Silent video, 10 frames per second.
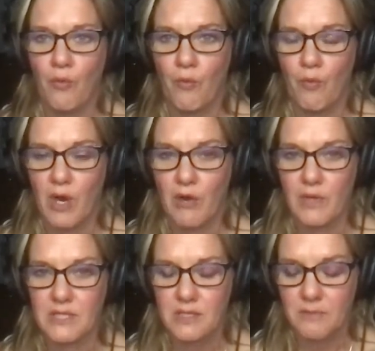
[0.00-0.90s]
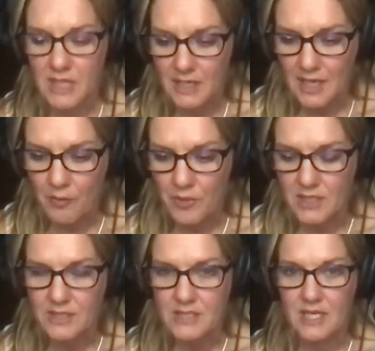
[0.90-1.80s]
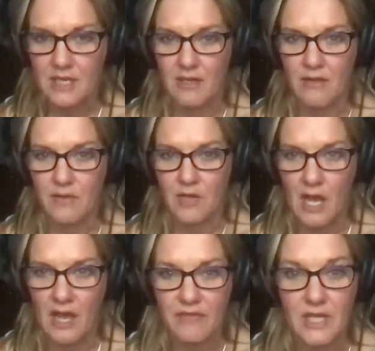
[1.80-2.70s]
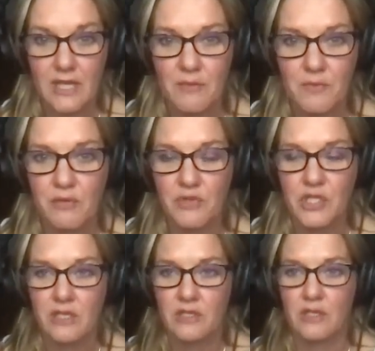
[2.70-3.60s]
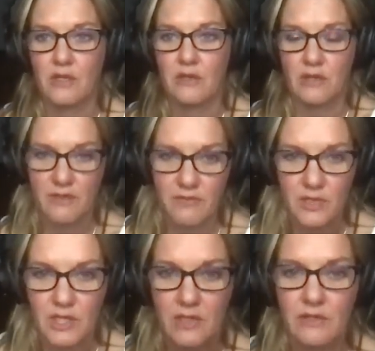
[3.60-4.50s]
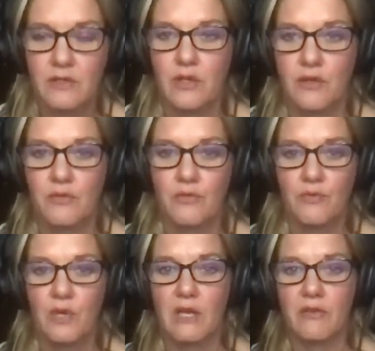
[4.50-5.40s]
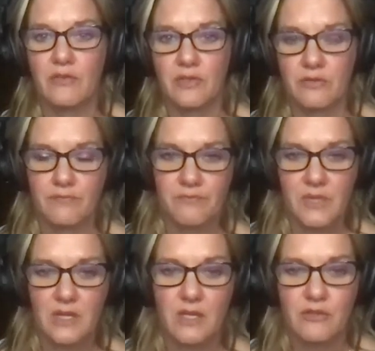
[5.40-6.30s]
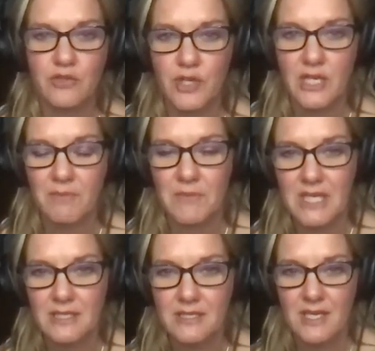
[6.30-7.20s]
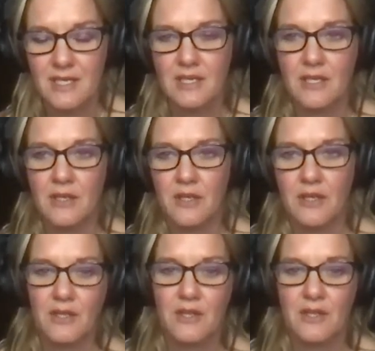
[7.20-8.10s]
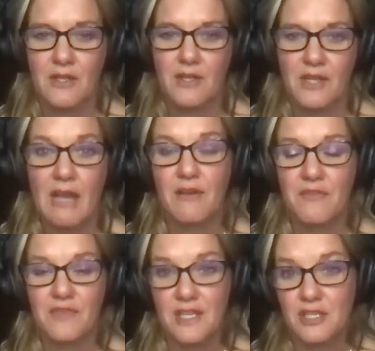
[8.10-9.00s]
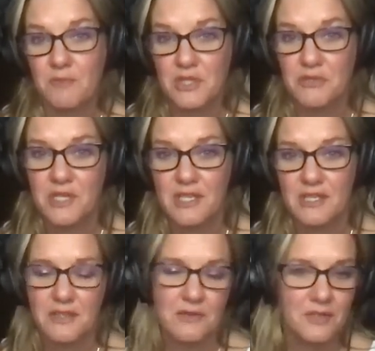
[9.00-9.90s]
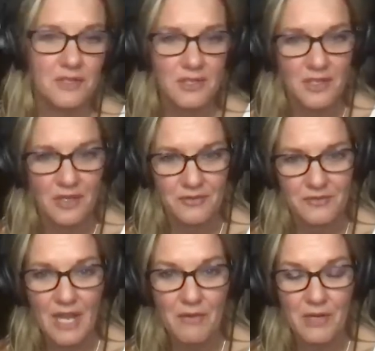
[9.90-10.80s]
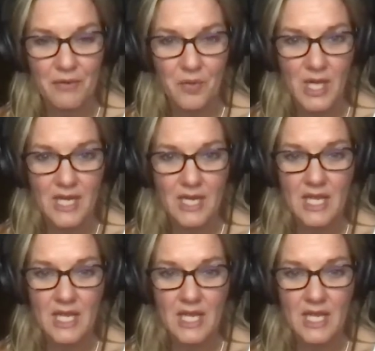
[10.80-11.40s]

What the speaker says: where when something happens that I feel like I'm being rejected, or I feel like, however they're treating me is not how I feel I should be treated, or, not what I want.